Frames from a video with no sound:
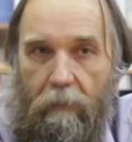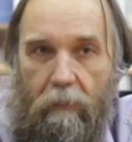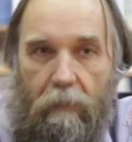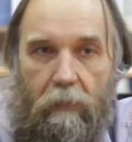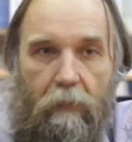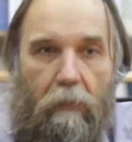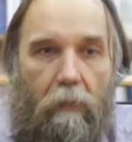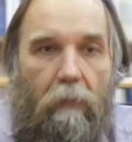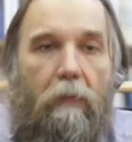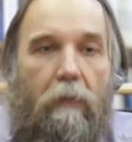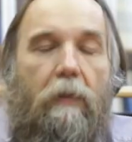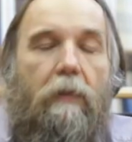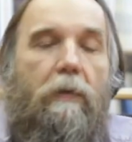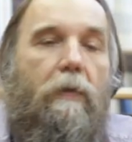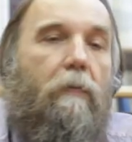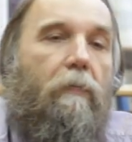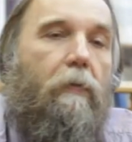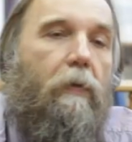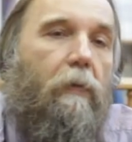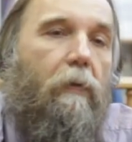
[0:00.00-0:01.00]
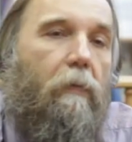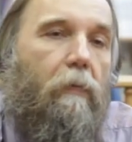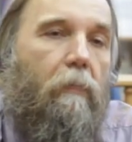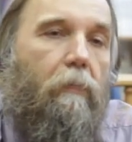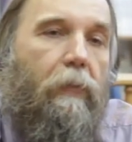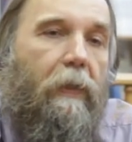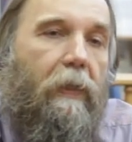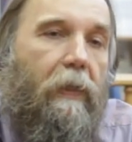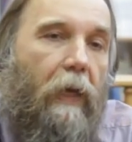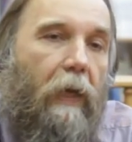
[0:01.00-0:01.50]
So individual
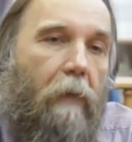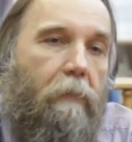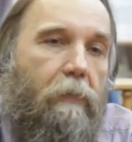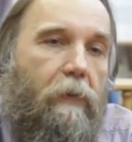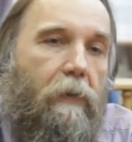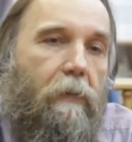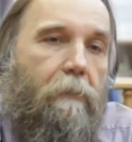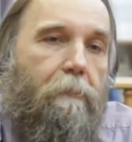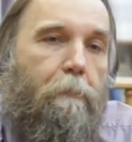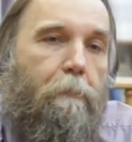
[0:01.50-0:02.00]
becomes